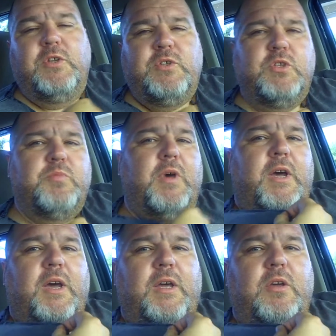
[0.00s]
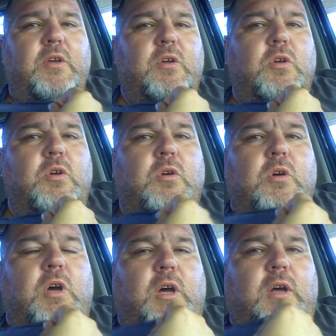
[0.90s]
This is my
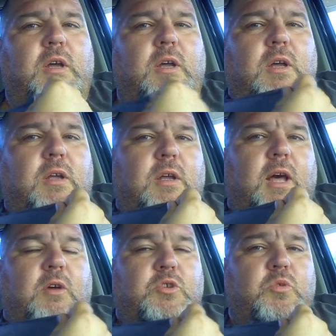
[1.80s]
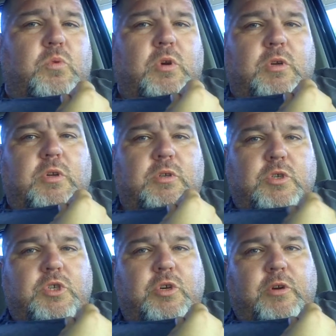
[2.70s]
housework
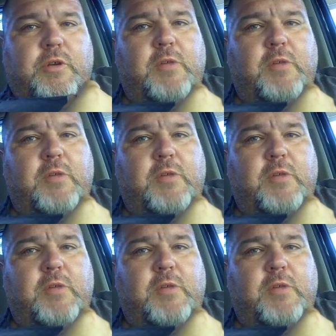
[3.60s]
shirt.